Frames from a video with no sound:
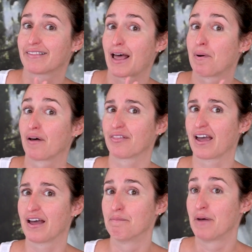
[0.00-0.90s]
about
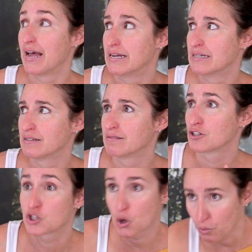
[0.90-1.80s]
them and
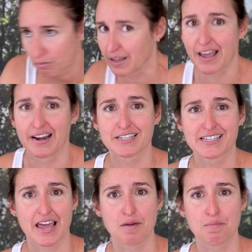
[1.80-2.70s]
so they can
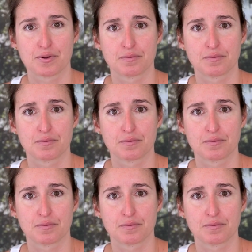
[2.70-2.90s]
escape.